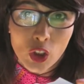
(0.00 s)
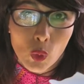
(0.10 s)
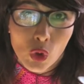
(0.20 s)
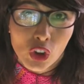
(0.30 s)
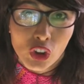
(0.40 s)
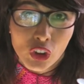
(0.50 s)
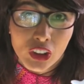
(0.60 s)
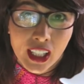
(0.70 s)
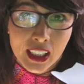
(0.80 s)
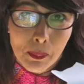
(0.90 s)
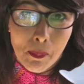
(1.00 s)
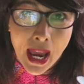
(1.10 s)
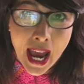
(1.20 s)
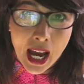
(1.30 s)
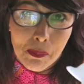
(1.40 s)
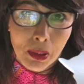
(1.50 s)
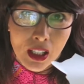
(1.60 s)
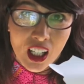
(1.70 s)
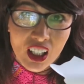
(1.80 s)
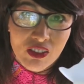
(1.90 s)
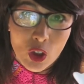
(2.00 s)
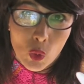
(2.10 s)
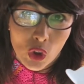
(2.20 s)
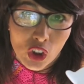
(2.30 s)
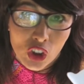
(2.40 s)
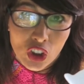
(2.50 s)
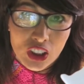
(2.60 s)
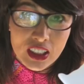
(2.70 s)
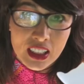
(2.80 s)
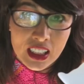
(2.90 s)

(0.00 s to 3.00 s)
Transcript: the world, like a map of the world.